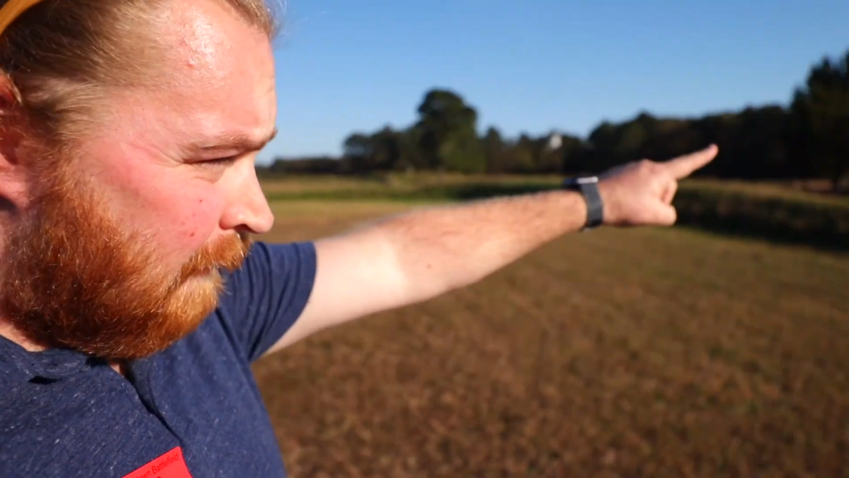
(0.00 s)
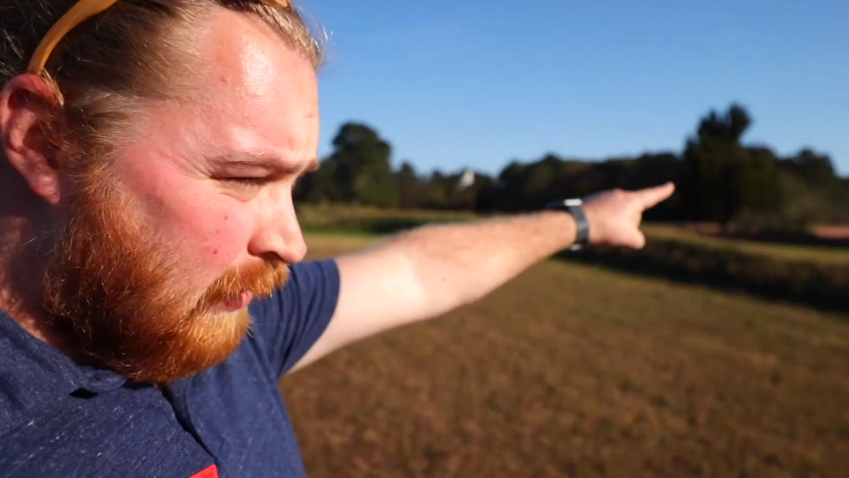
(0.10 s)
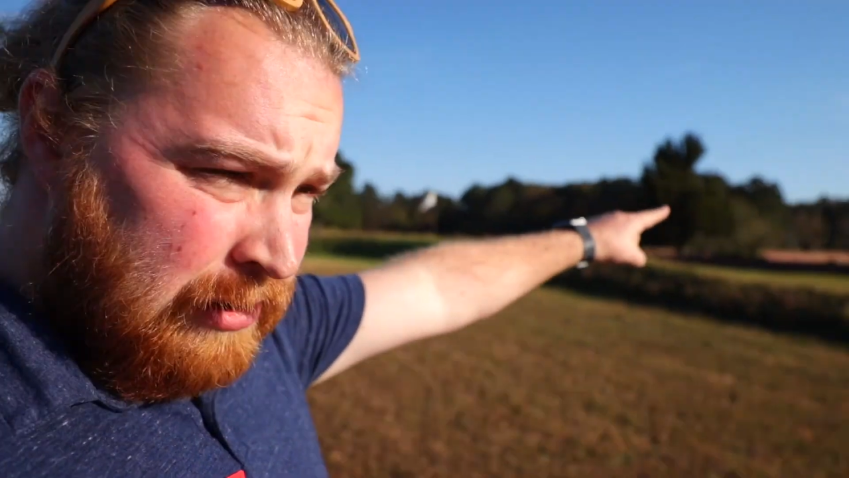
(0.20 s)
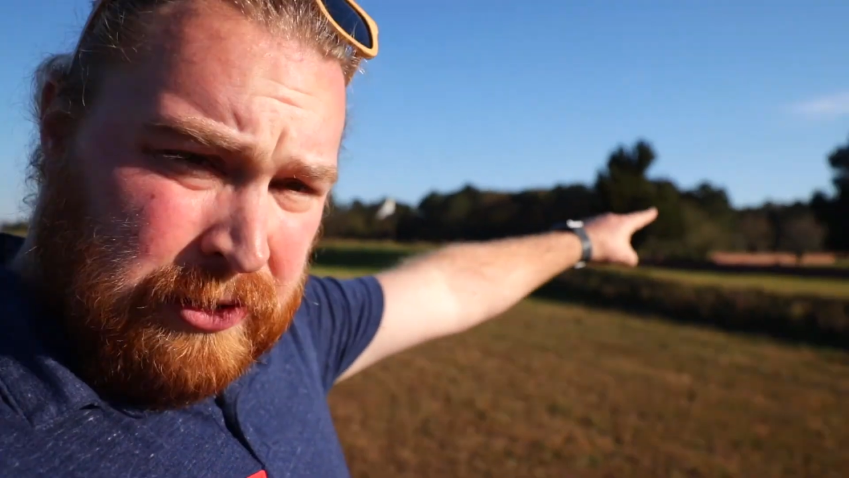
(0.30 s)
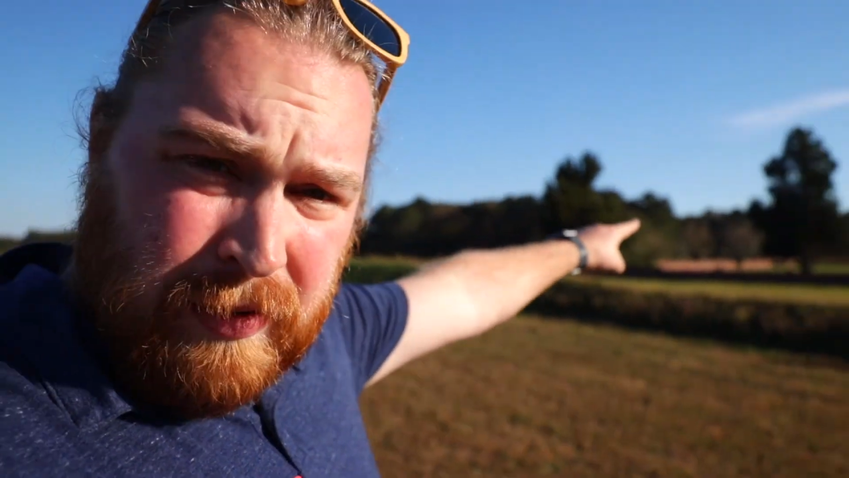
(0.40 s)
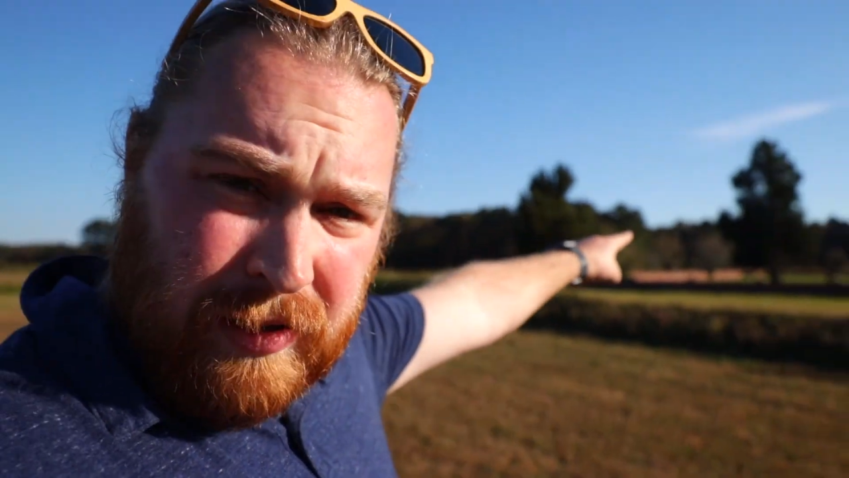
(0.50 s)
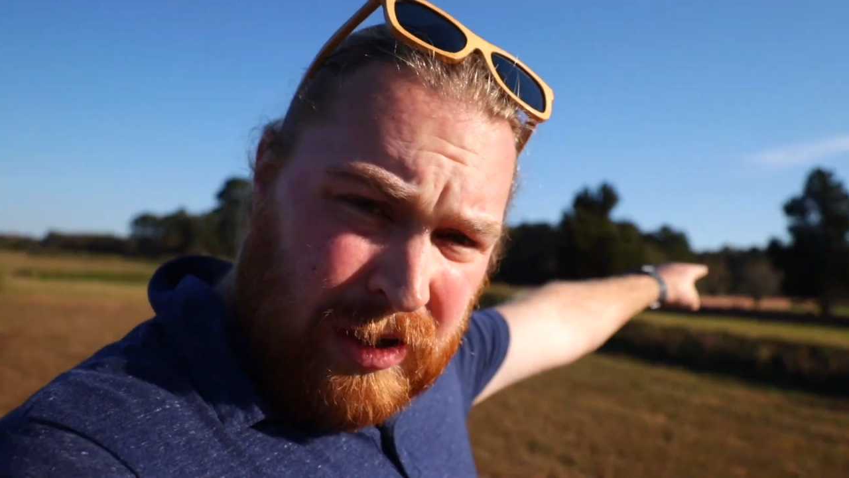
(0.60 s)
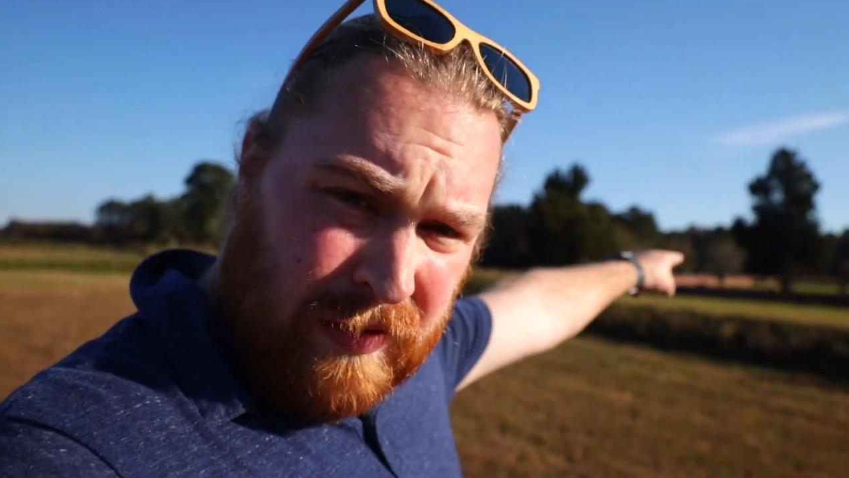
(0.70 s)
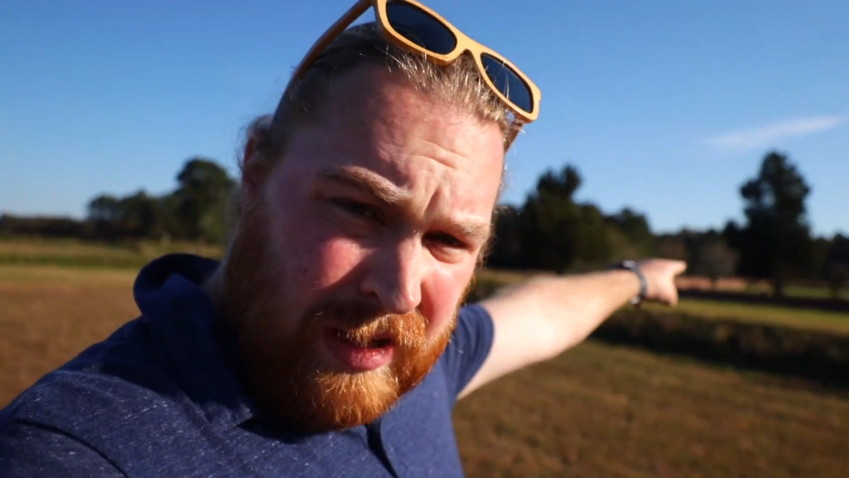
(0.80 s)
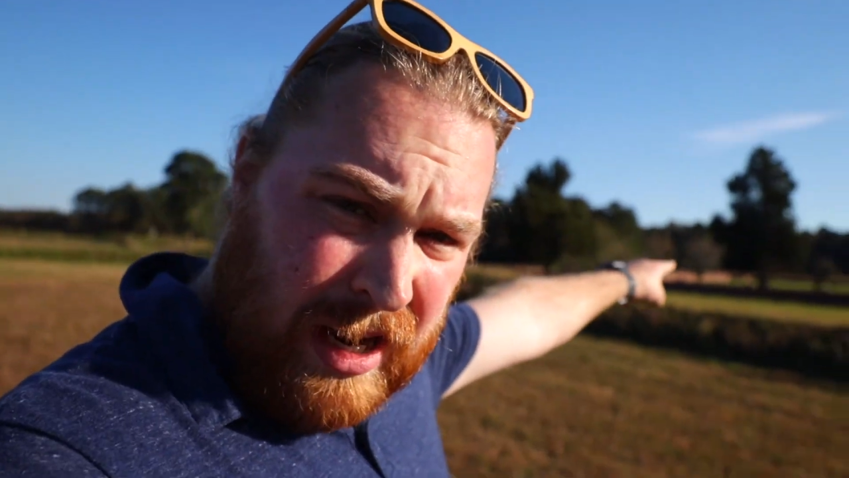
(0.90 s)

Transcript: First one's over